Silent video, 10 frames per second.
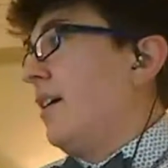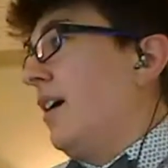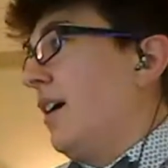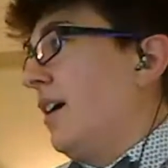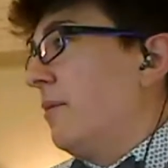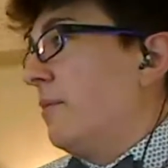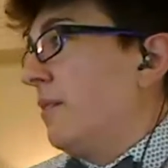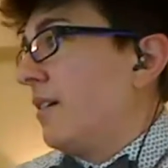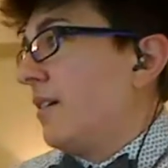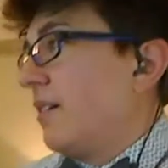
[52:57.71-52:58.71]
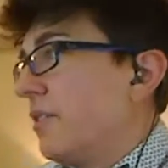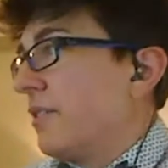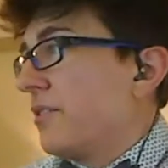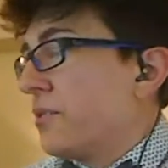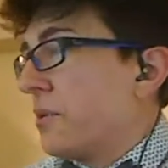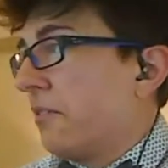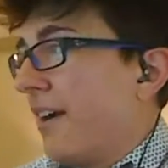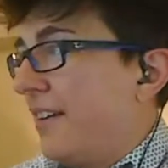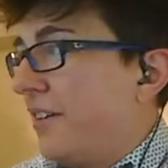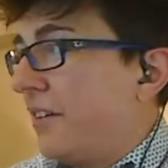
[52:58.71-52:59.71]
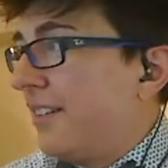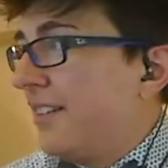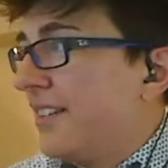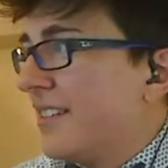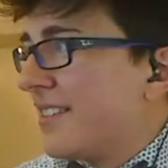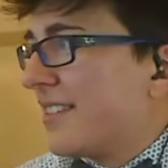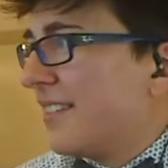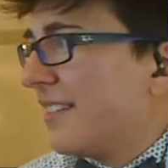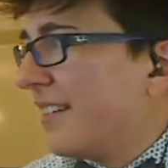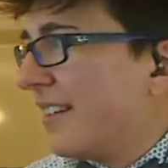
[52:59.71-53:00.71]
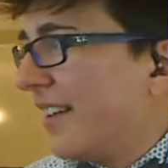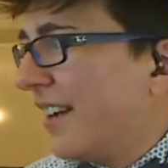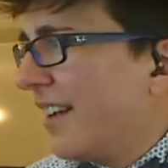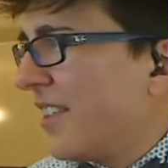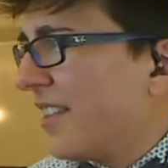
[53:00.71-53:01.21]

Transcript: Her Twitter handle is, I think,